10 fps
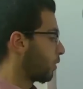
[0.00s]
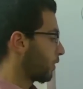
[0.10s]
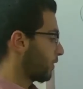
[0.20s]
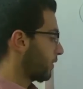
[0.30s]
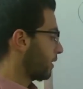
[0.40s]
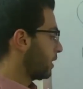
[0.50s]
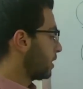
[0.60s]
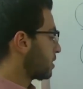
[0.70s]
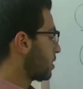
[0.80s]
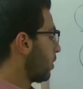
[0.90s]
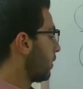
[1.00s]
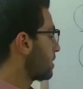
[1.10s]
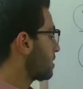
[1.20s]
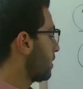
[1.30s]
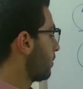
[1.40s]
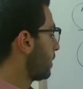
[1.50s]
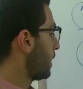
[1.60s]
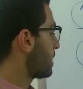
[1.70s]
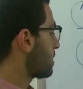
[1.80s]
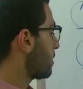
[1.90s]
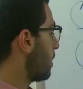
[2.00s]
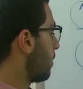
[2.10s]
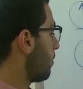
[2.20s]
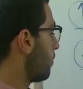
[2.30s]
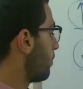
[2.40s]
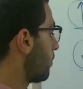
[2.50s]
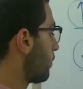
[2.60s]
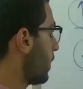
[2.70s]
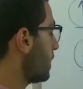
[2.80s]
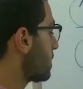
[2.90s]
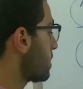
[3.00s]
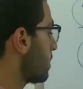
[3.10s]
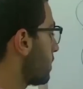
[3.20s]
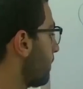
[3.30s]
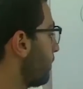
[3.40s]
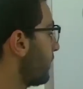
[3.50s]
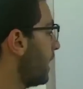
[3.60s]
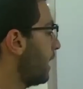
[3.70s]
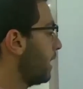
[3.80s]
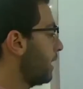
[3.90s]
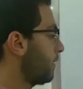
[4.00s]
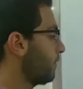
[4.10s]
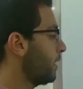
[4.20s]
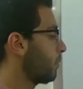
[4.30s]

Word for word: birth. So it stimulates breasts in